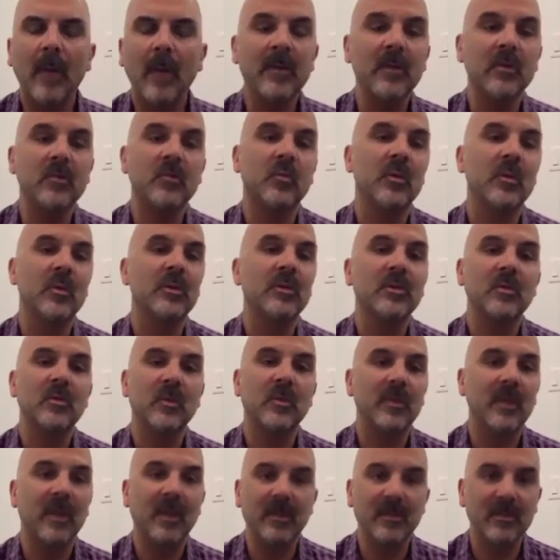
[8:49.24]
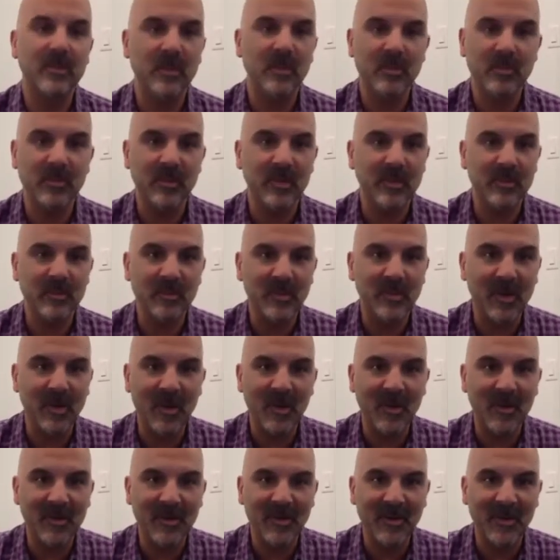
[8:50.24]
I mean, there's risks with any surgery, as we
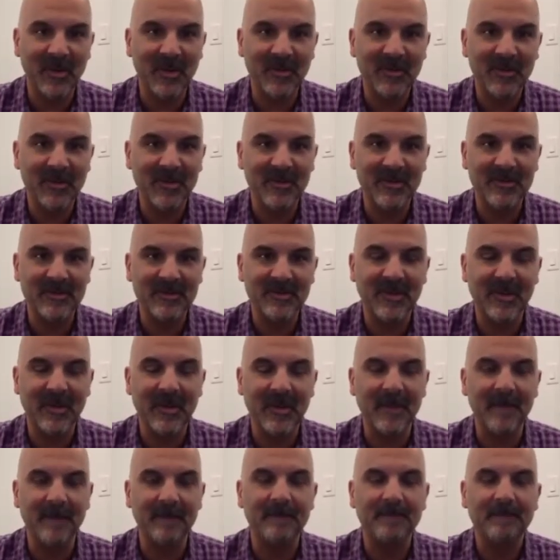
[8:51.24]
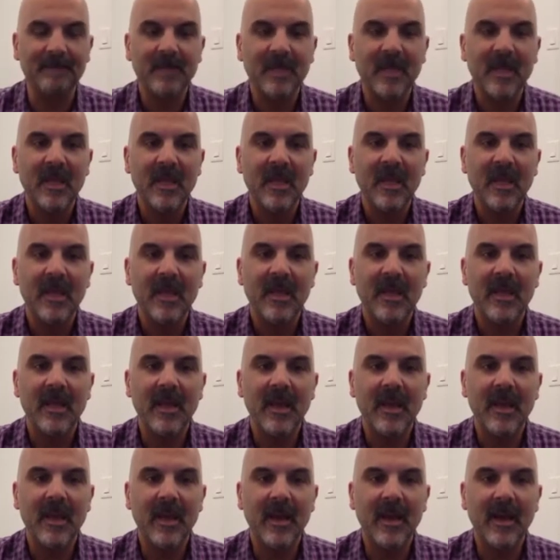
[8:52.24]
know, you know, there's, um,
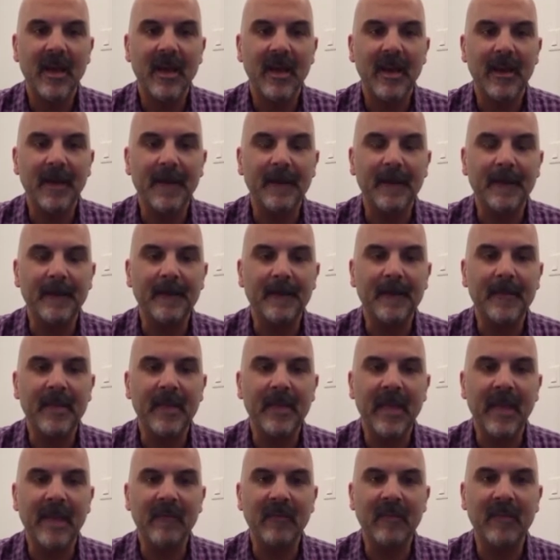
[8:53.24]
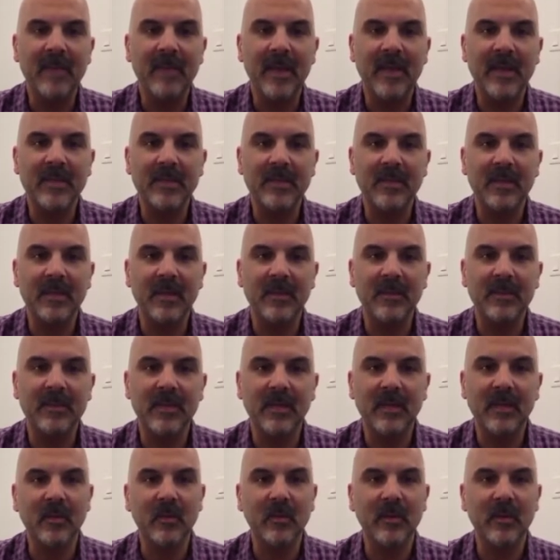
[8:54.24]
yeah, um, every patient comes
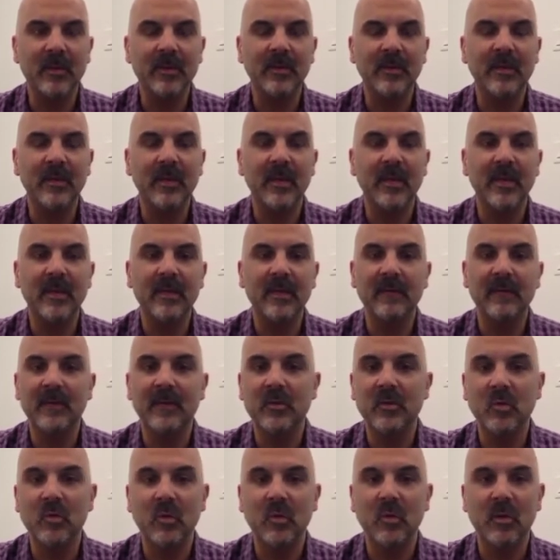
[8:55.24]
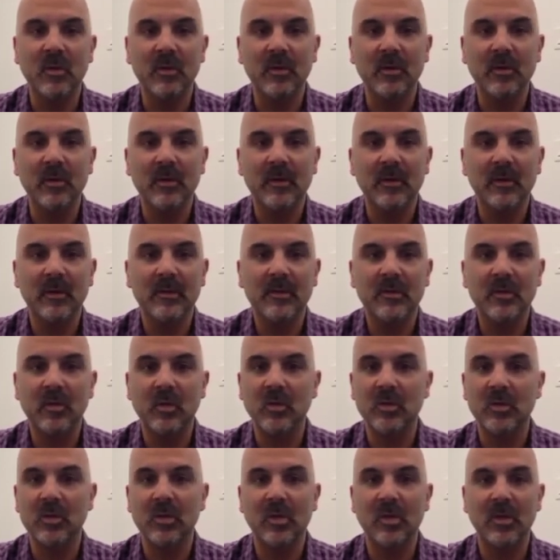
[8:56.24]
in with an individual
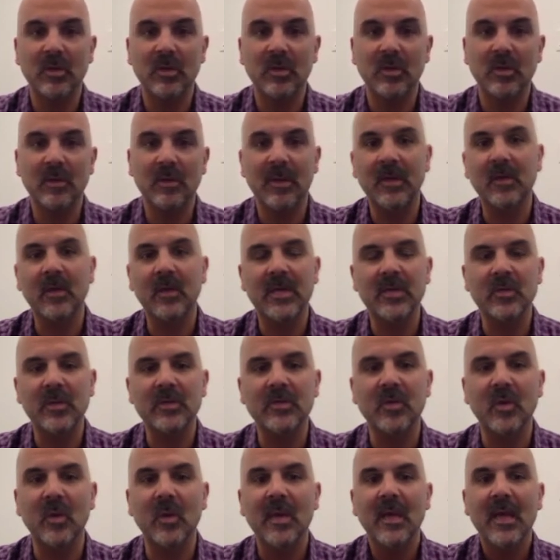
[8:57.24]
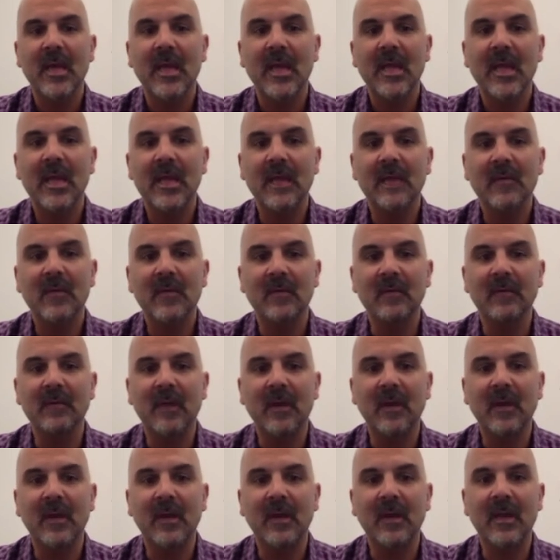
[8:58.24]
surgical and medical history. So
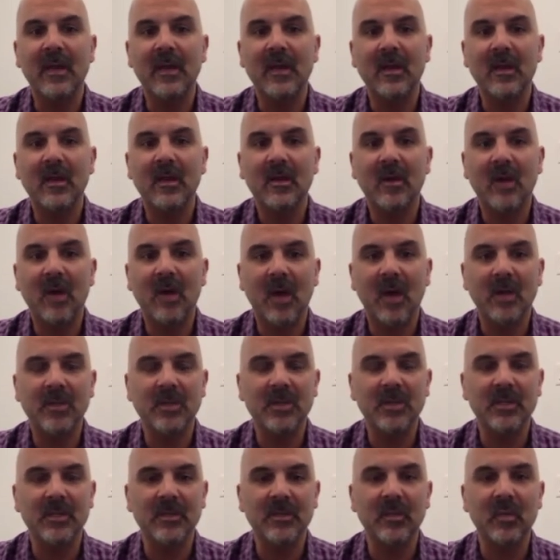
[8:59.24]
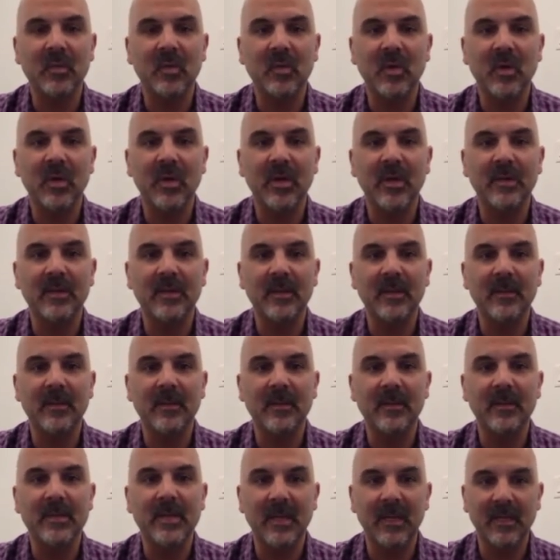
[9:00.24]
if you're very cautious and
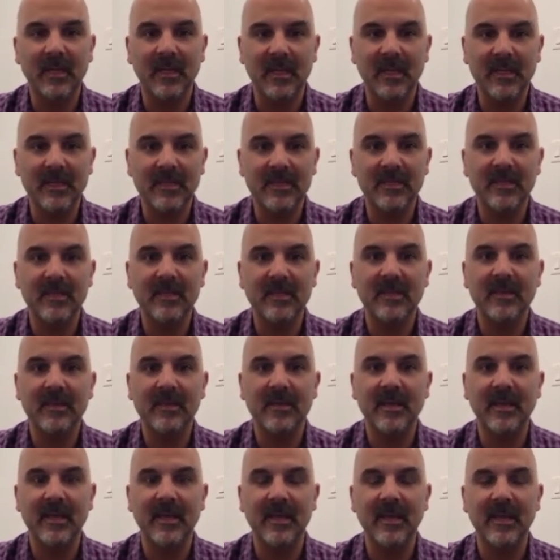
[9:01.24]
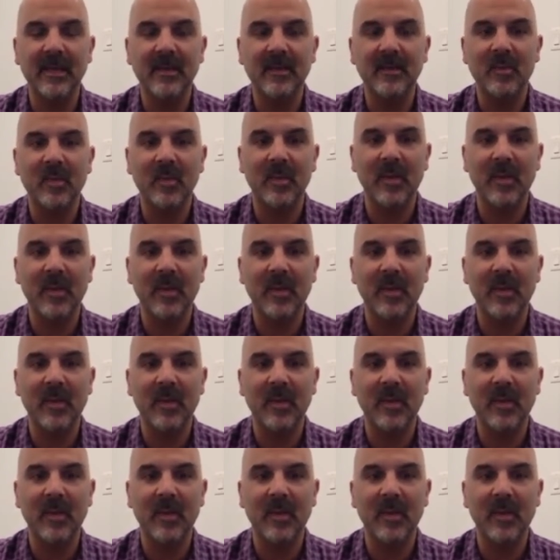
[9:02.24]
prudent and meticulous in